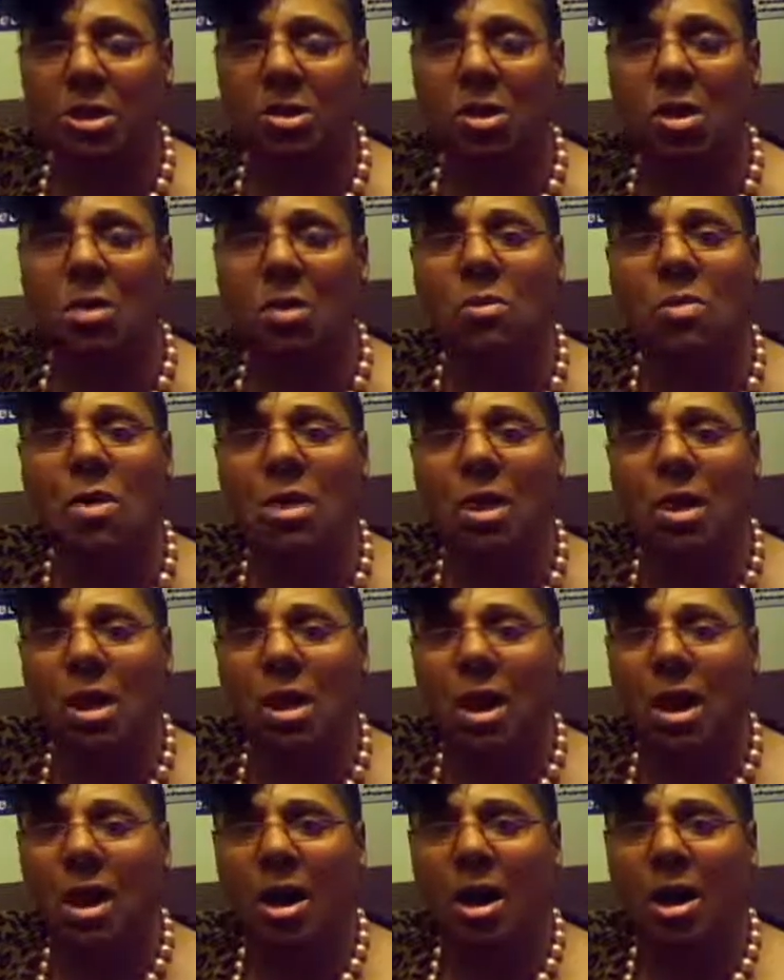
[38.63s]
So
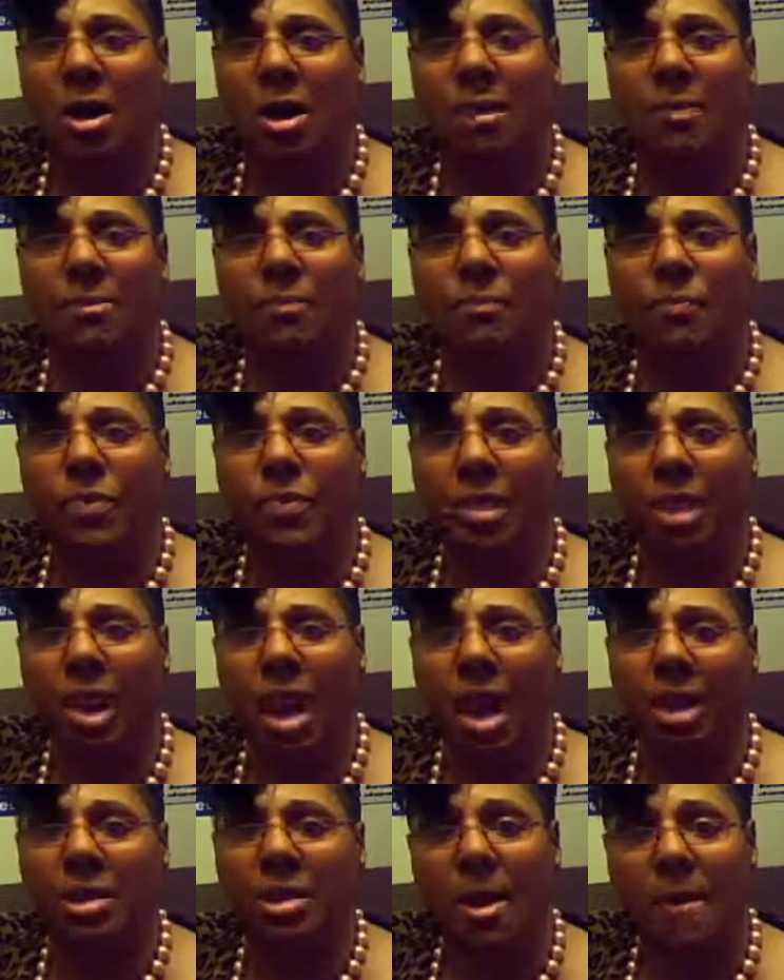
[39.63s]

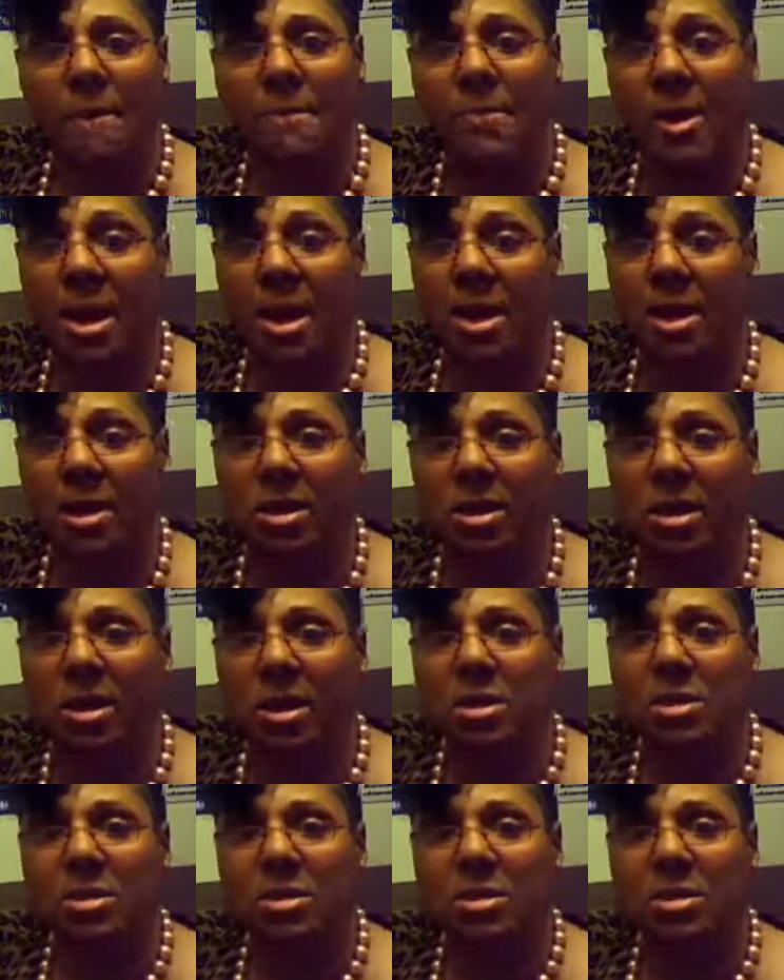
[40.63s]
had there been